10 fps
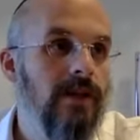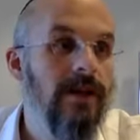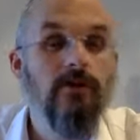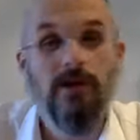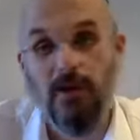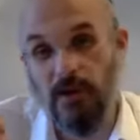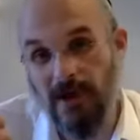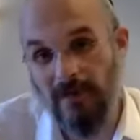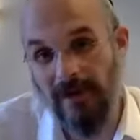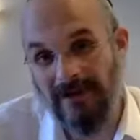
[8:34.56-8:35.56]
And you can think
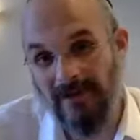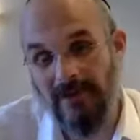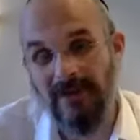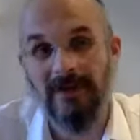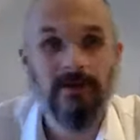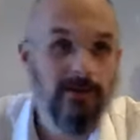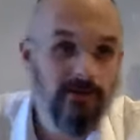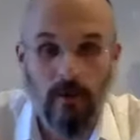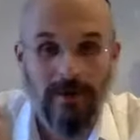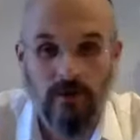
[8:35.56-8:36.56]
about something in a
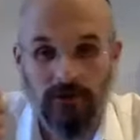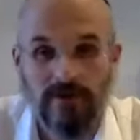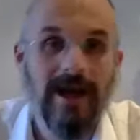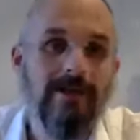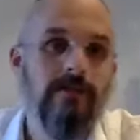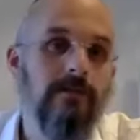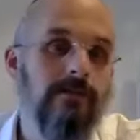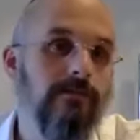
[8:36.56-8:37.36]
different way than you understand it.